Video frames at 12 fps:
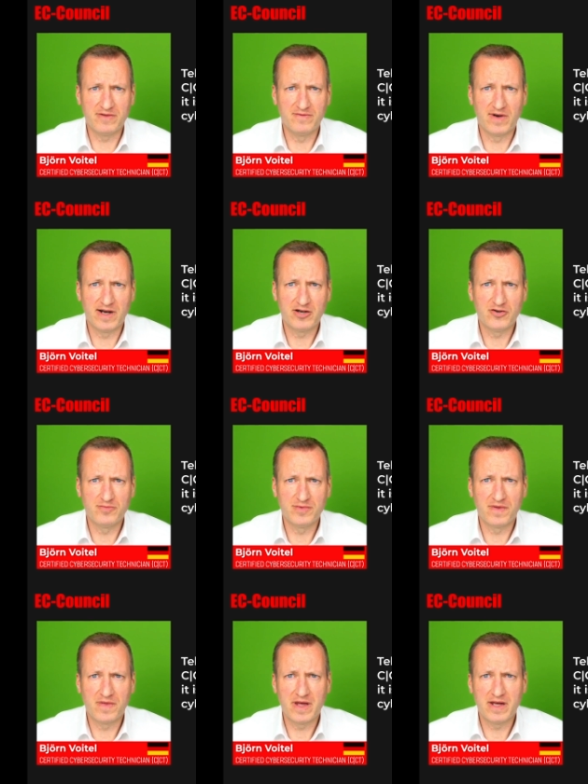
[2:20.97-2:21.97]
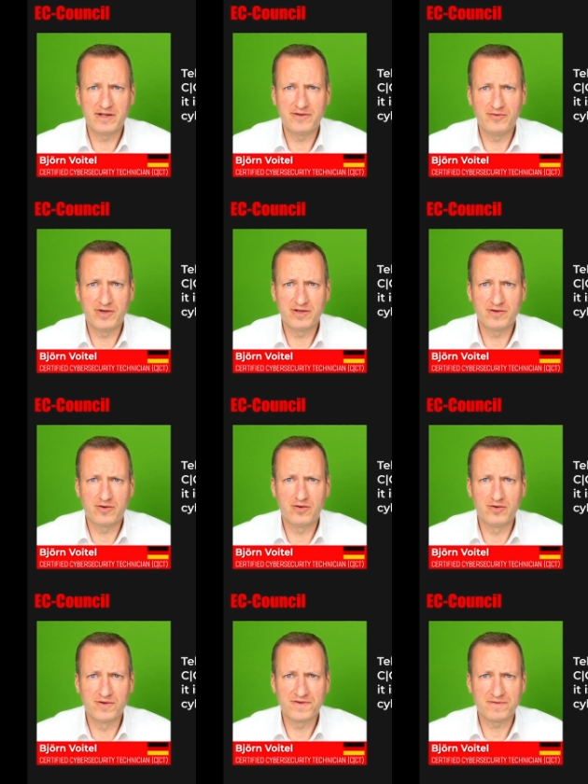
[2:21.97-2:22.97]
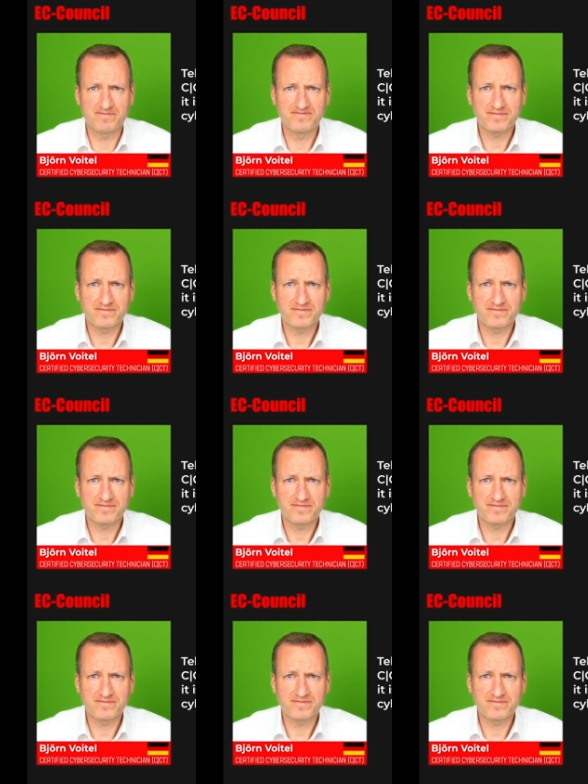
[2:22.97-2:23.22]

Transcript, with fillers: environment there during the course.